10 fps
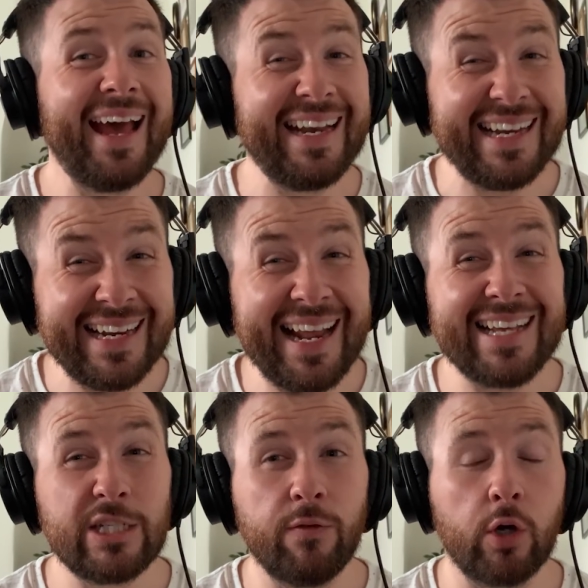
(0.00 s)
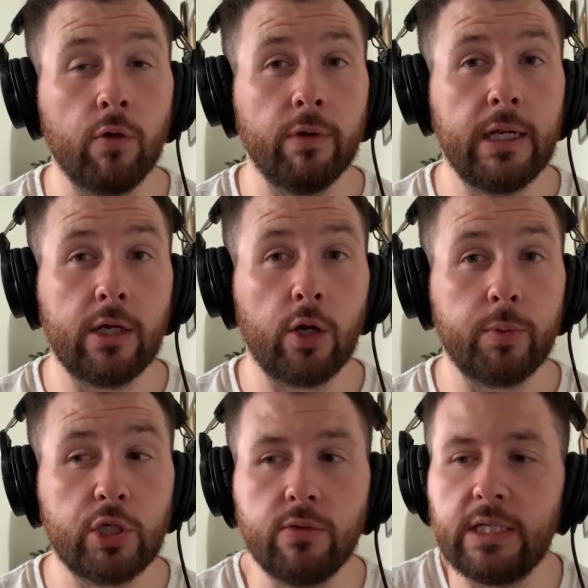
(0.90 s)
unless you've got a really good
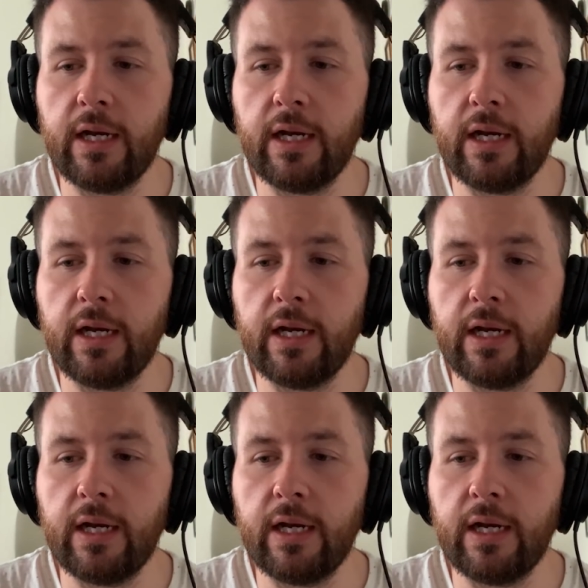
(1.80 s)
opportunity.